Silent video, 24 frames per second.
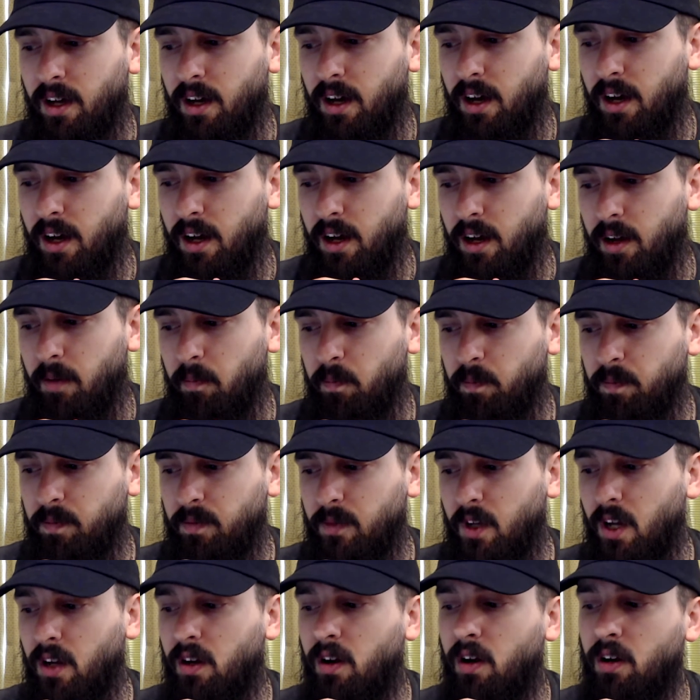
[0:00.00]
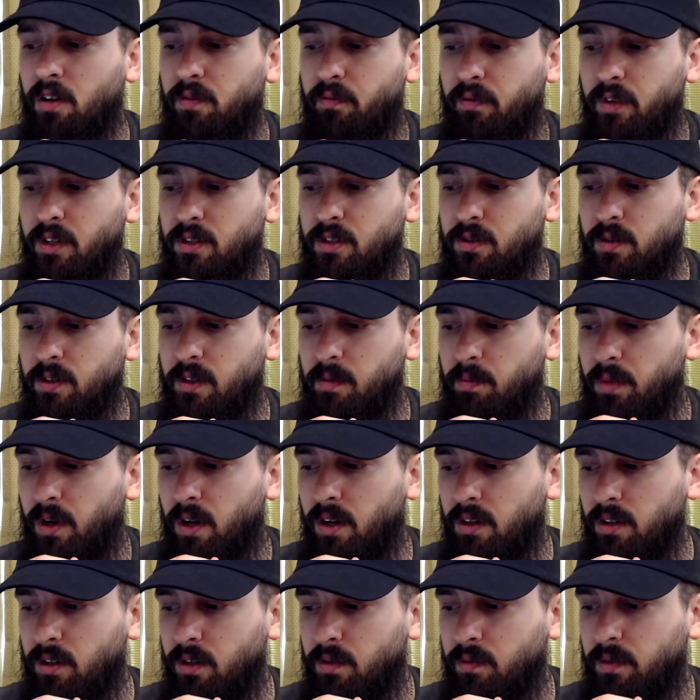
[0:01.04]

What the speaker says: A card featuring Paulo